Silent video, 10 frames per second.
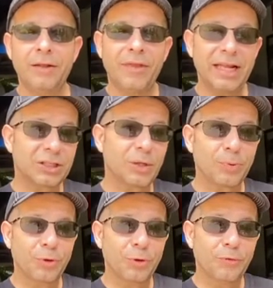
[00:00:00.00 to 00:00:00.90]
That's to
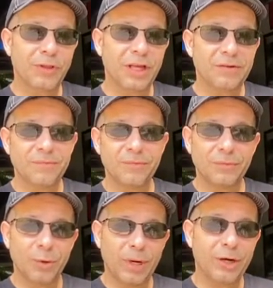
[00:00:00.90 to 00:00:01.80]
prove that
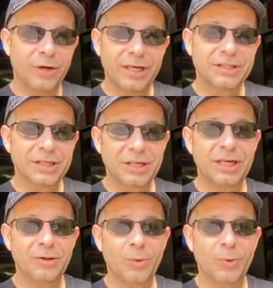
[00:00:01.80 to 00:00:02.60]
the winner is indeed